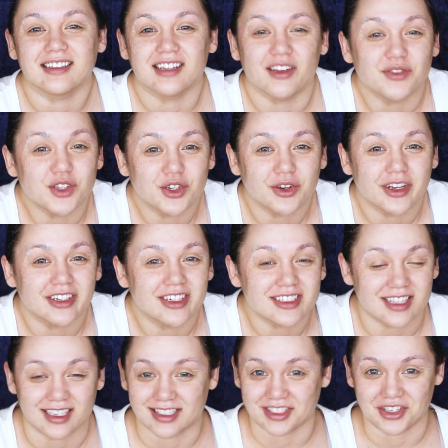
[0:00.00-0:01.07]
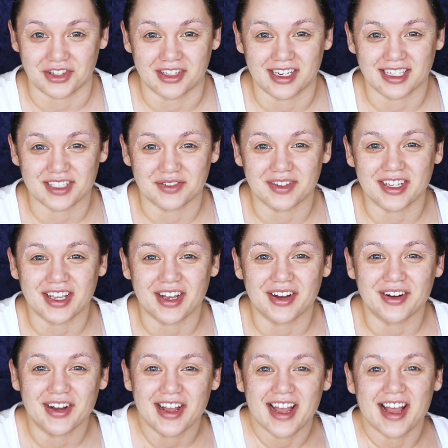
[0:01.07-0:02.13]
Love you creators, and I'll see you in the next
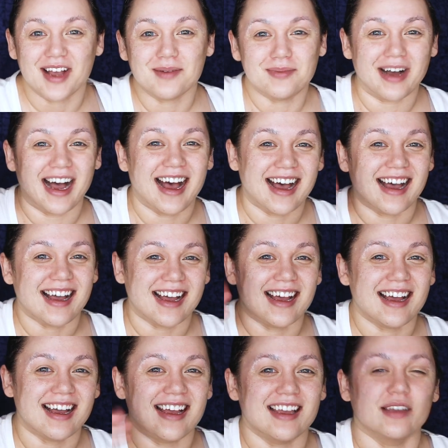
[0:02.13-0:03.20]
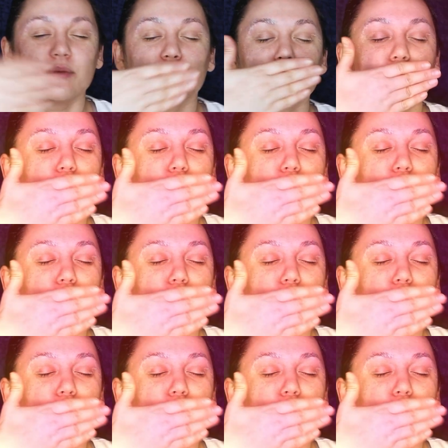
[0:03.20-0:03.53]
video. Bye.